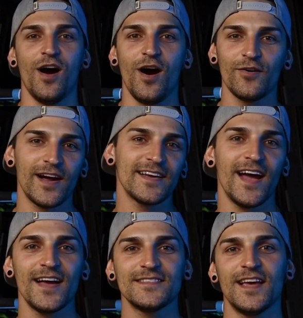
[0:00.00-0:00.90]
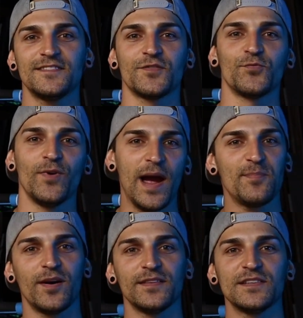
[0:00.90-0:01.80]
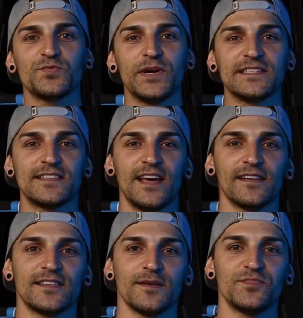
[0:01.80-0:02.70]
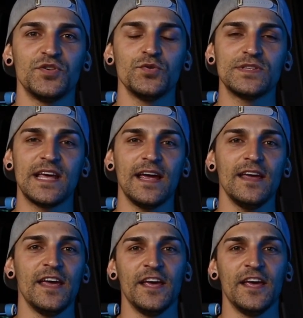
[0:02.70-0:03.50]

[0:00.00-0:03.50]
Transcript: Alright guys, that's a wrap on this week's Tech Tip Tuesday.